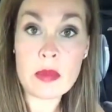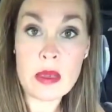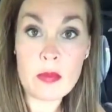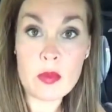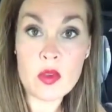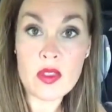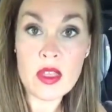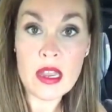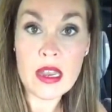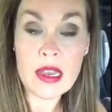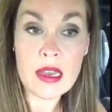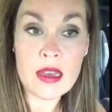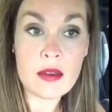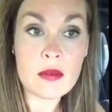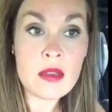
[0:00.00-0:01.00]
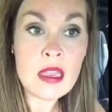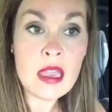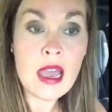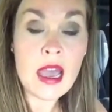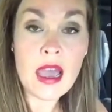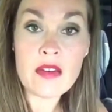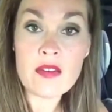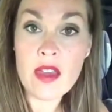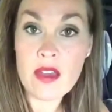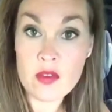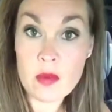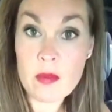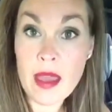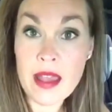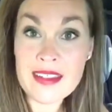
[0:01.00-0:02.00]
people that uh, I've
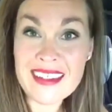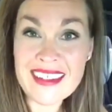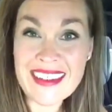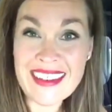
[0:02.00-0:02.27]
ever met.